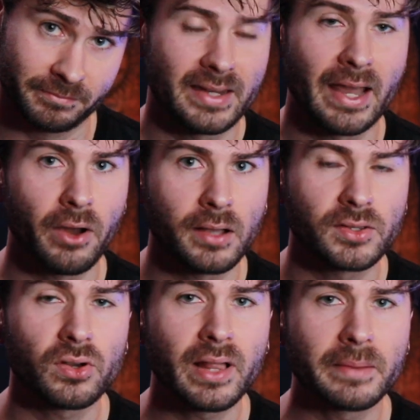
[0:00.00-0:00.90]
Now, it
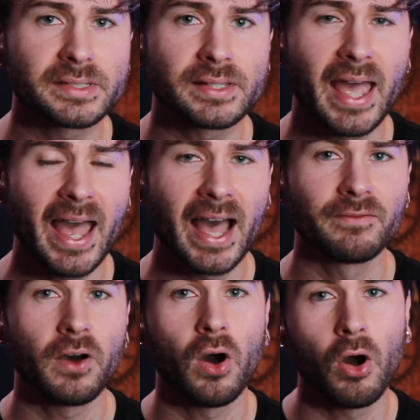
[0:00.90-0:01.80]
also claims to
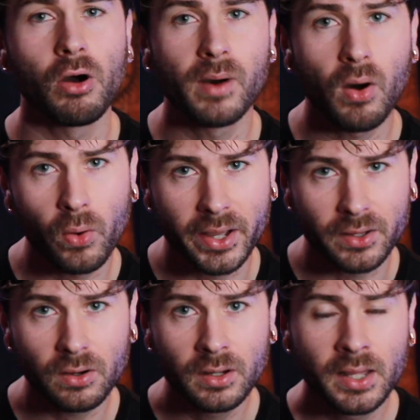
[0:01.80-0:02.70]
have jojoba
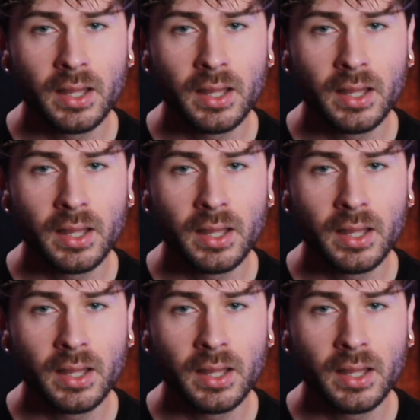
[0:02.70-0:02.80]
oil.